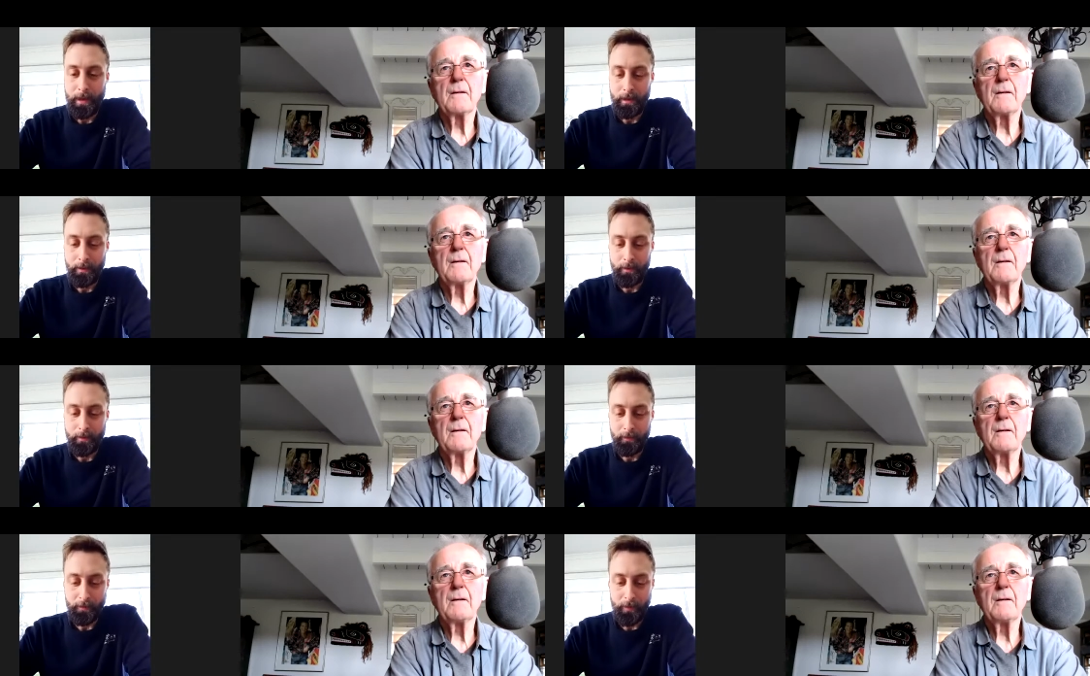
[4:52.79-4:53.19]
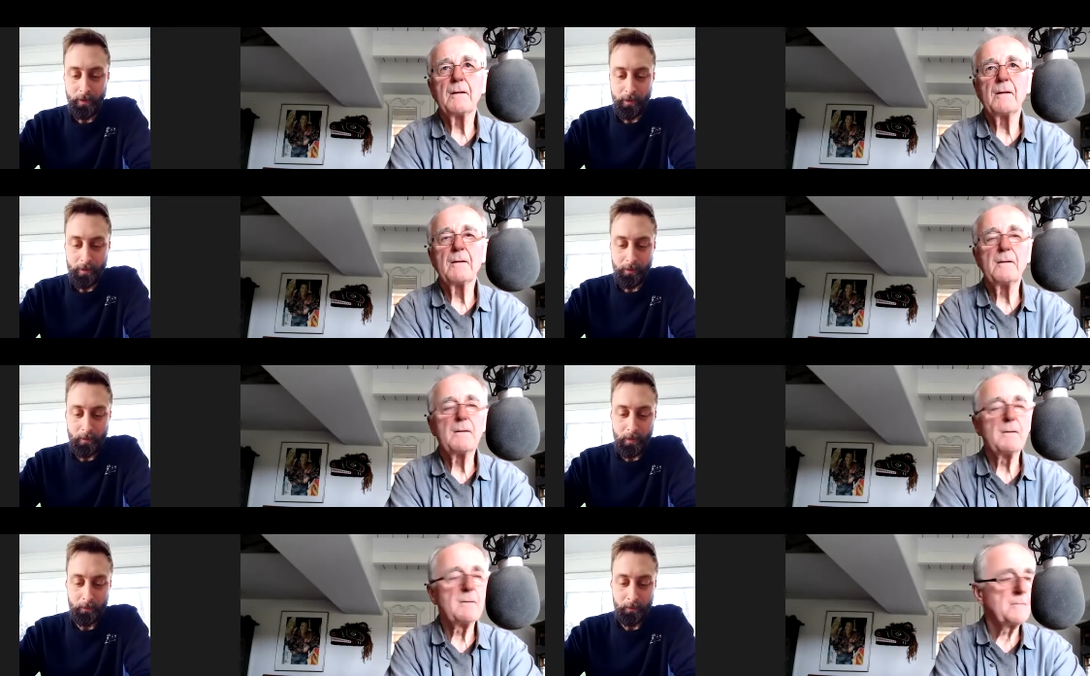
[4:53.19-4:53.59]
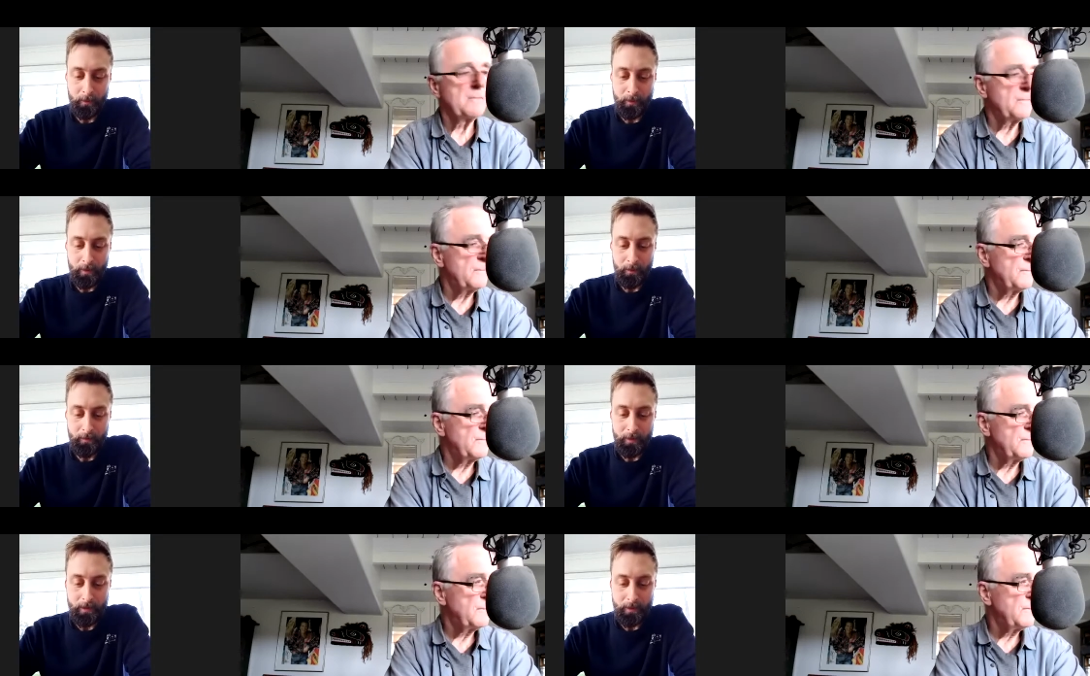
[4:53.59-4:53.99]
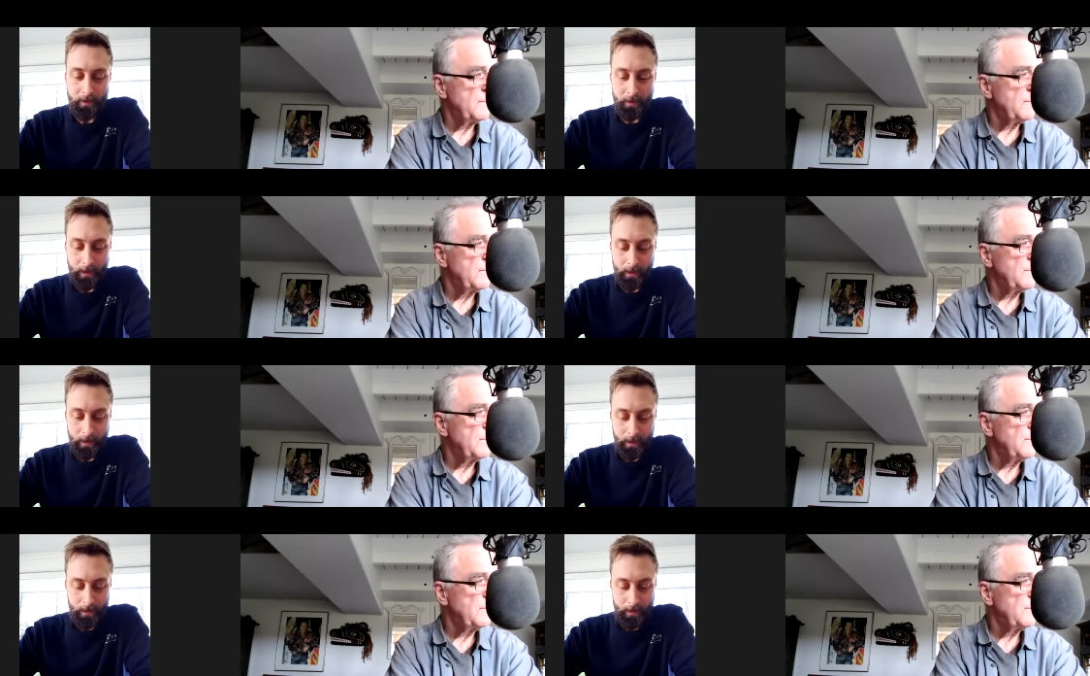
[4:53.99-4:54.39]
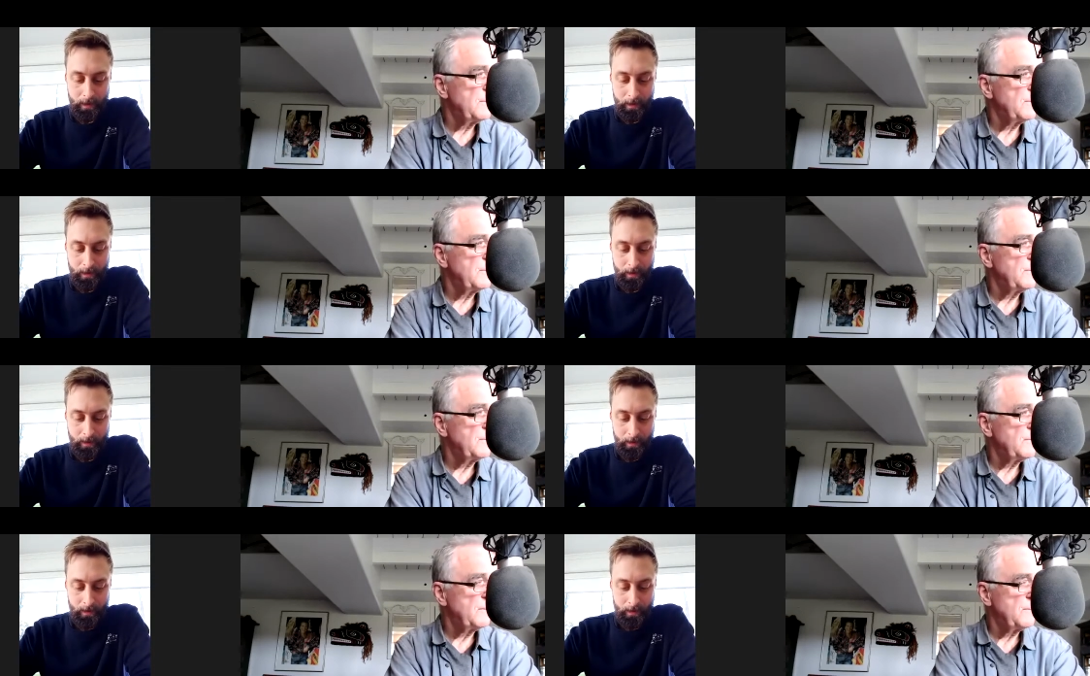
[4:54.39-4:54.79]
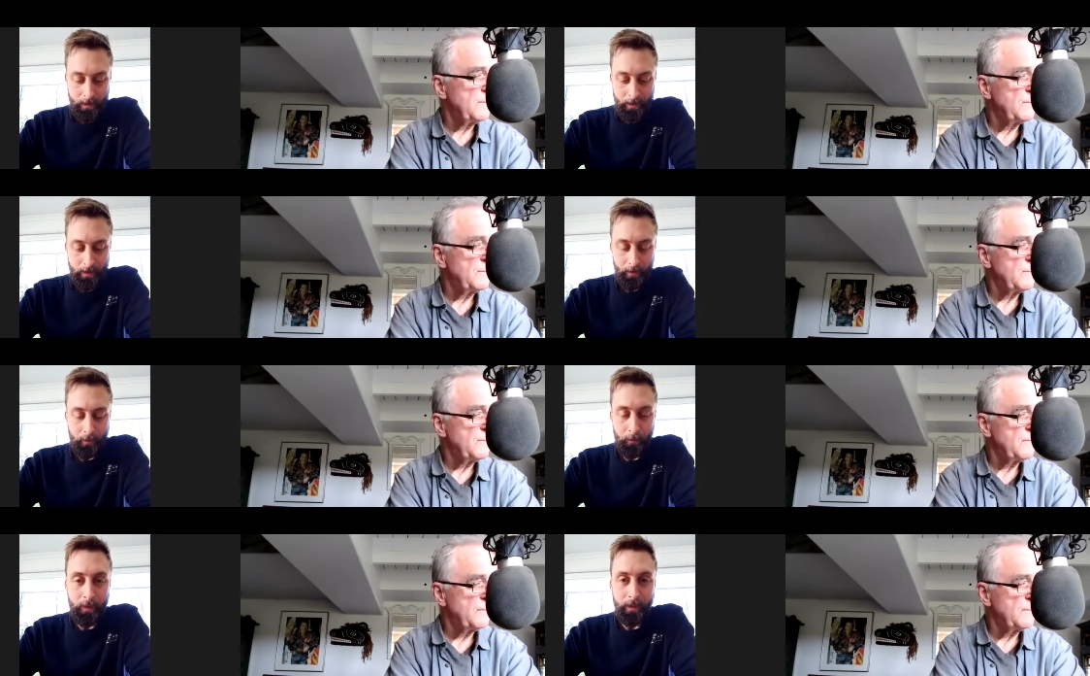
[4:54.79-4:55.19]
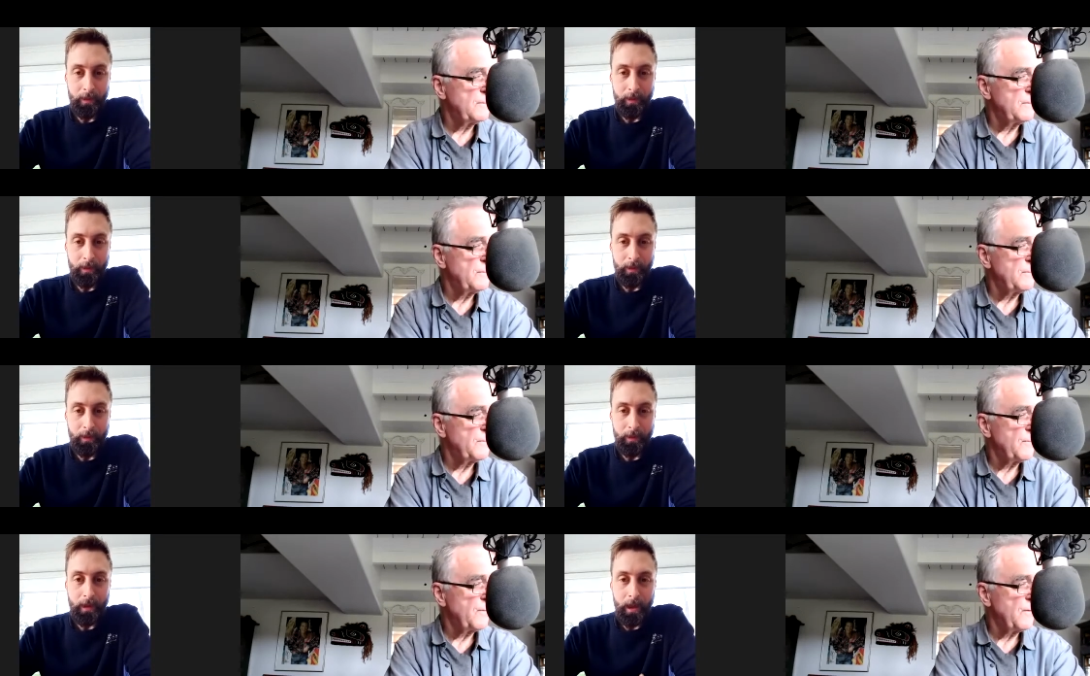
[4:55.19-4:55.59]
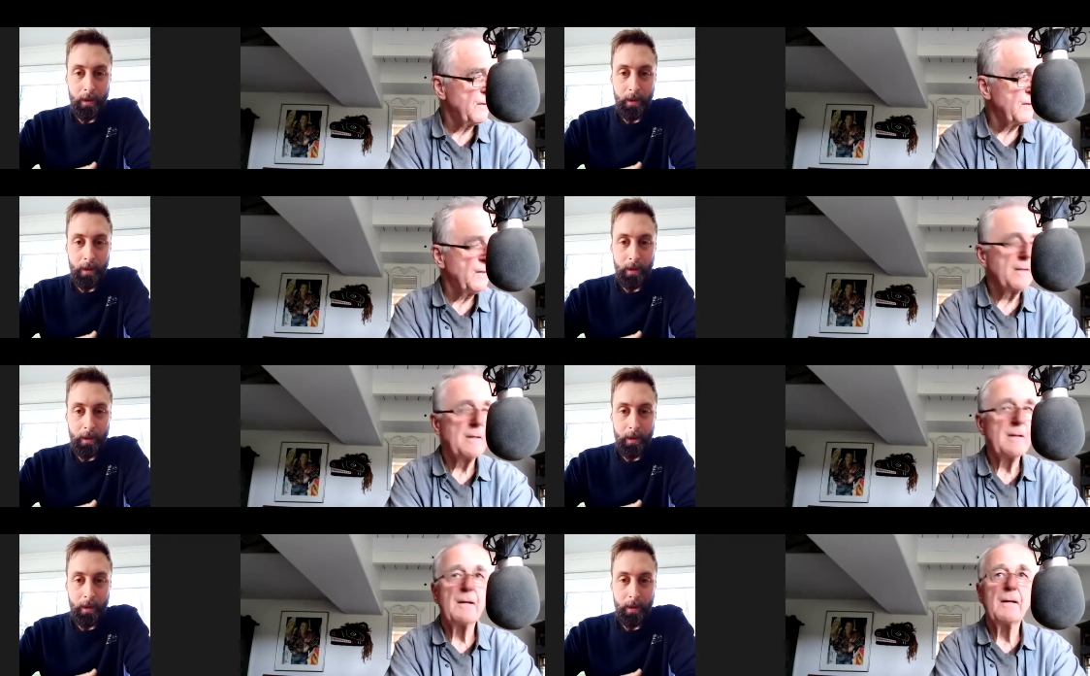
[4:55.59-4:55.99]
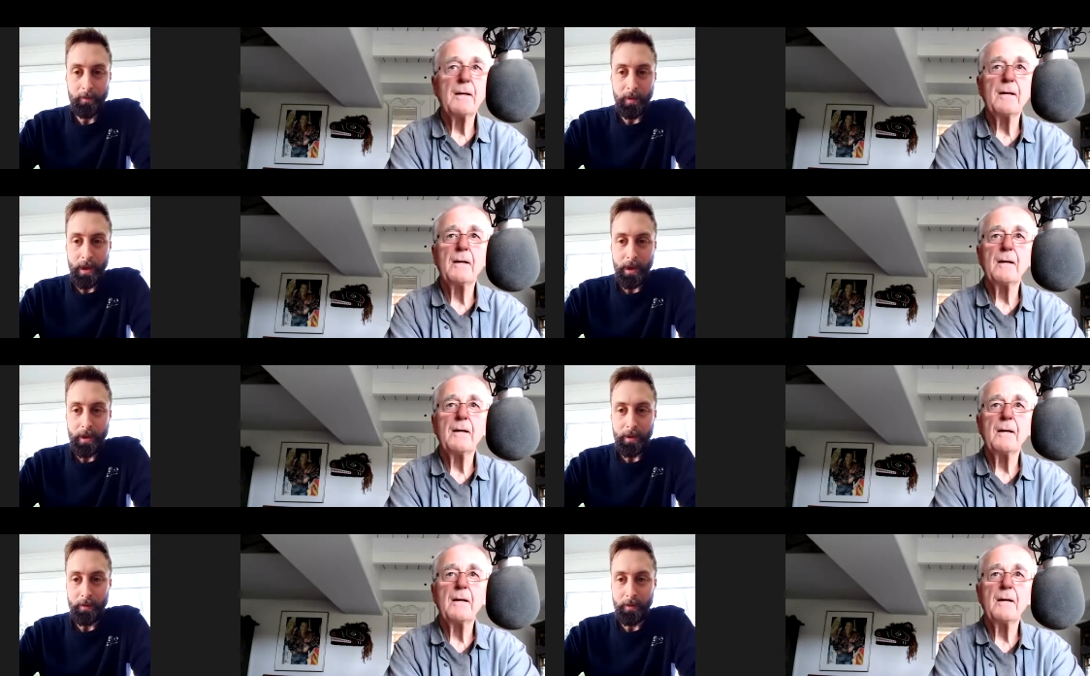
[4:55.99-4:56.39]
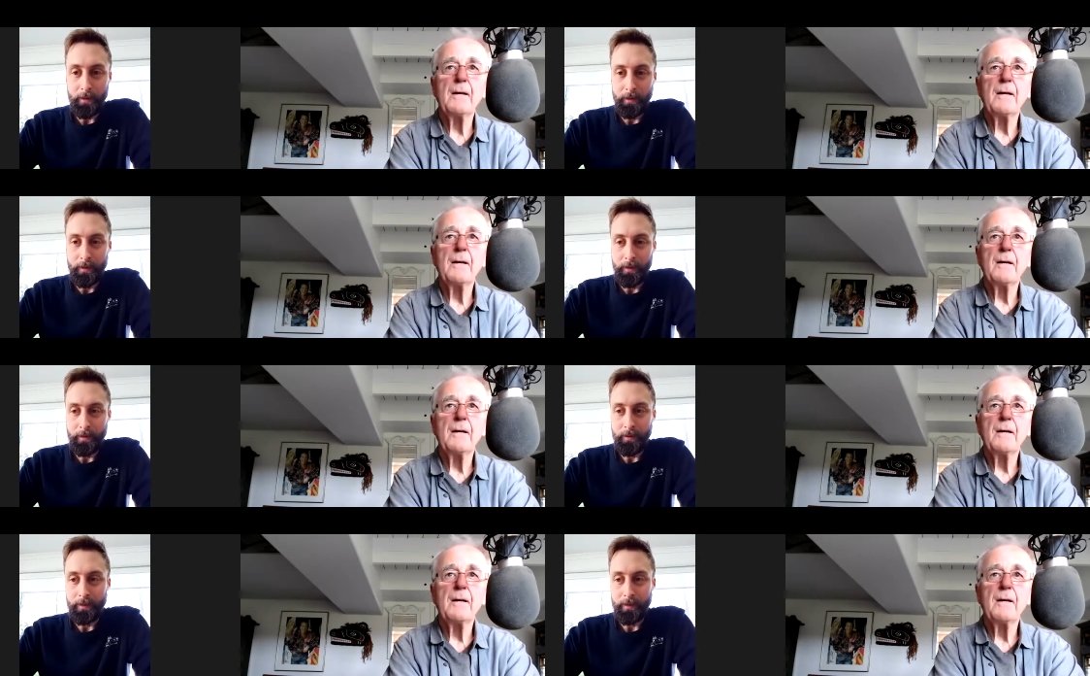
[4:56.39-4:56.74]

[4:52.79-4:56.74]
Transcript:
Speaker 1: And the first one was obviously when the the company was founded,